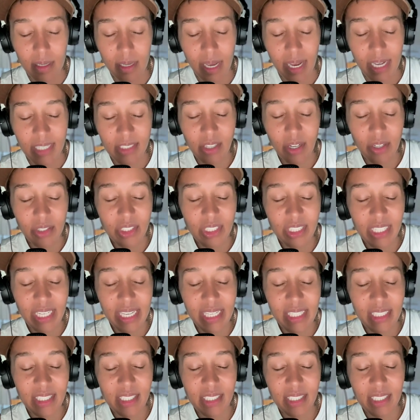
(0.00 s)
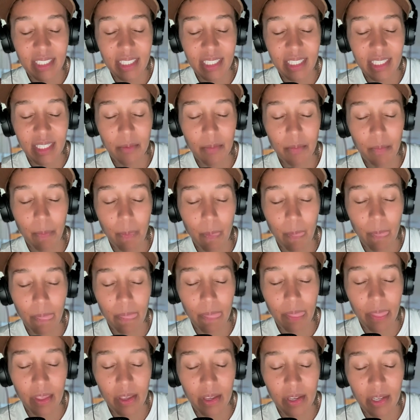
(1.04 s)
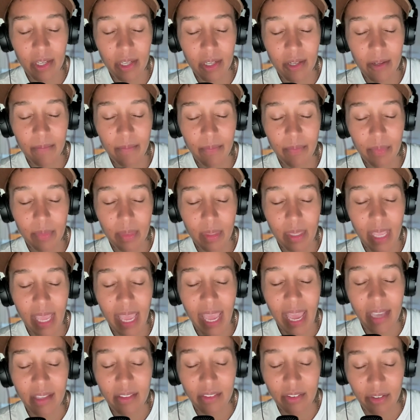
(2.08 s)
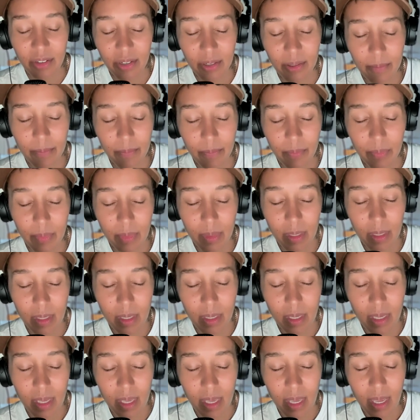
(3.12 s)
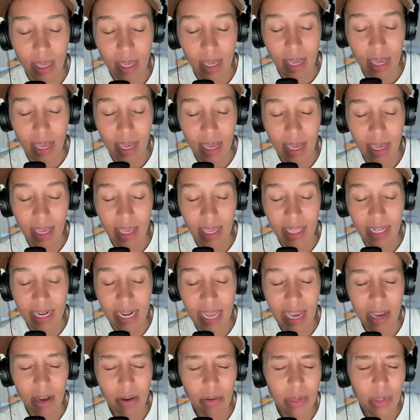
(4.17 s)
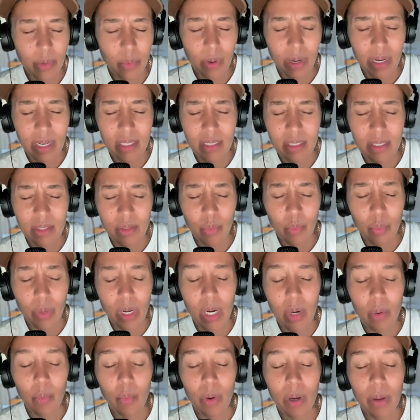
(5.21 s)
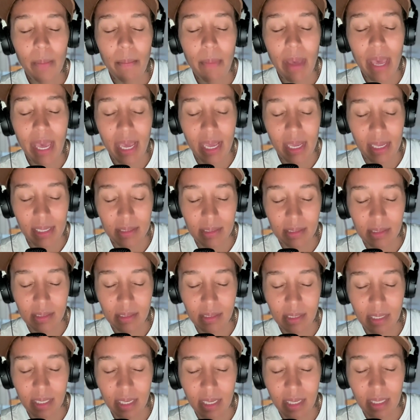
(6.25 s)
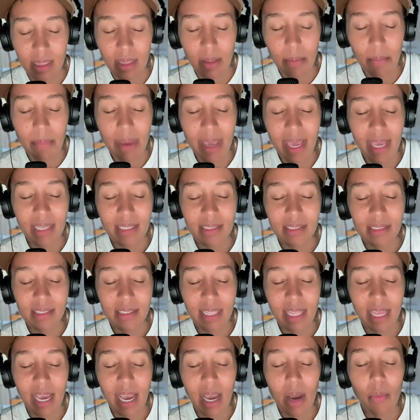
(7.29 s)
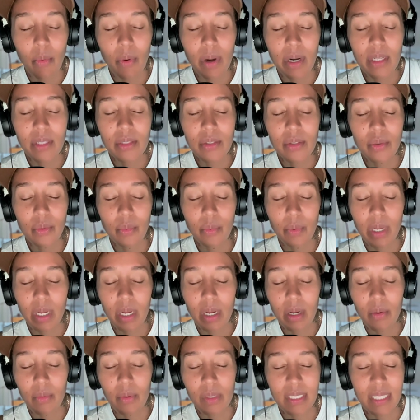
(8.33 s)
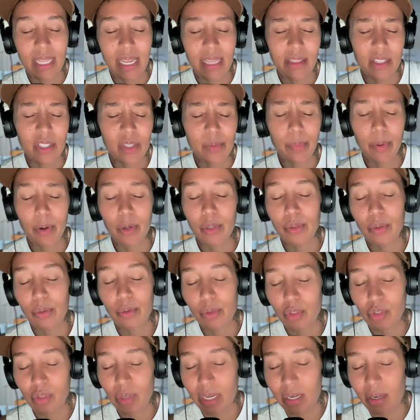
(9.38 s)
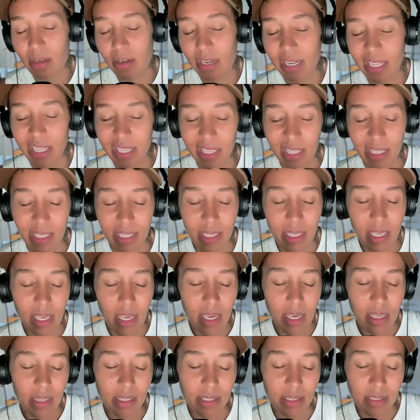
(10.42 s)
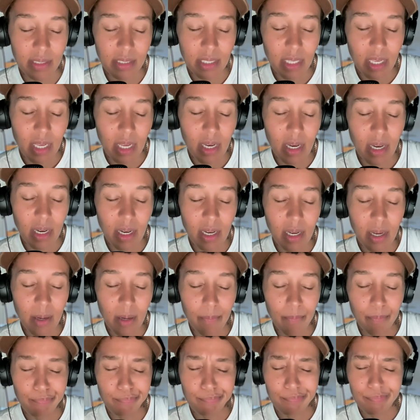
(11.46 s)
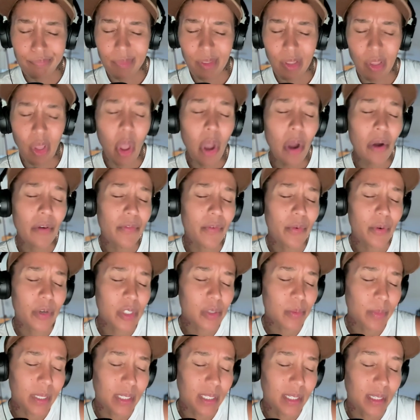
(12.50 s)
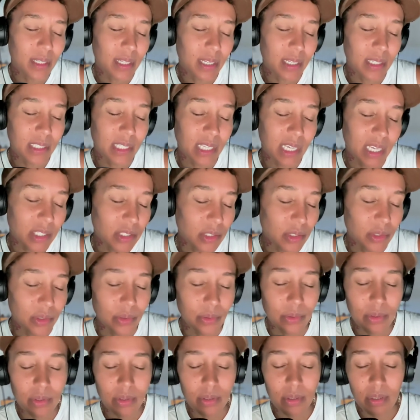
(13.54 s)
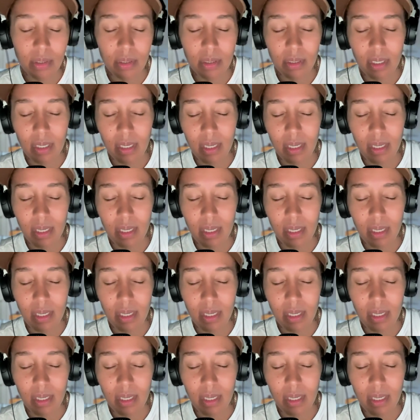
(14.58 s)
I start changing the actor. And I only wanted to wear one mask. And the mask that I wanted to wear was not this personal trainer, Nikkk, this law enforcement, Daniels,